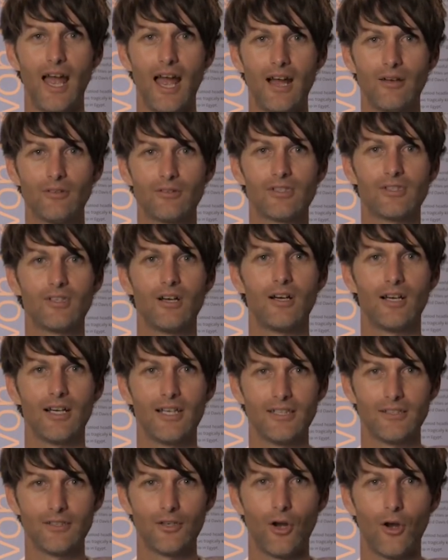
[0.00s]

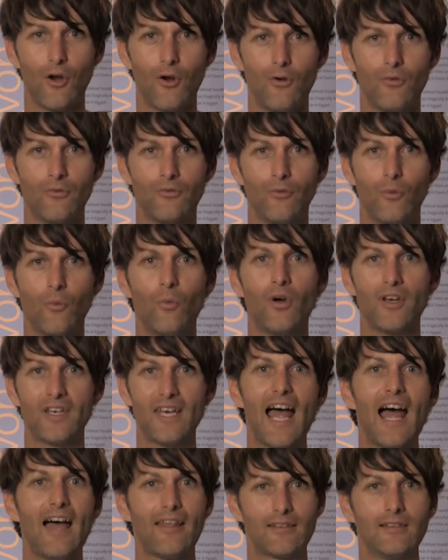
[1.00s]
outside of what
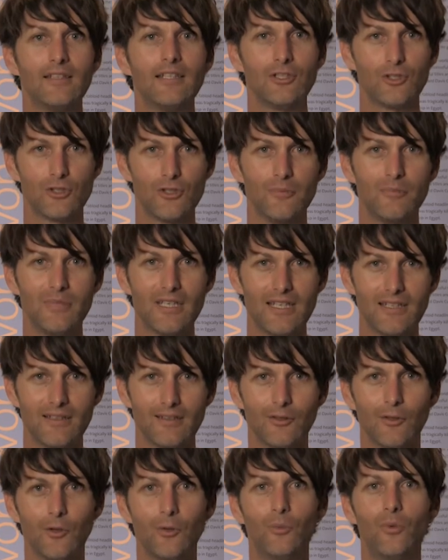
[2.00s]
an athlete should be
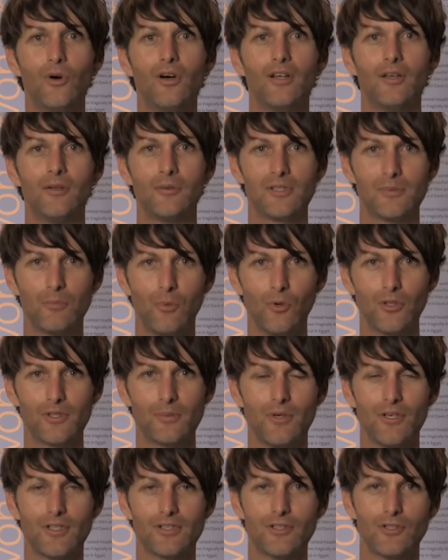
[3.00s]
or what a sports
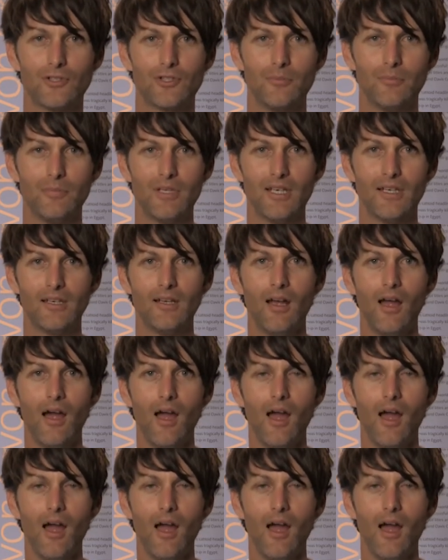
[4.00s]
person should be.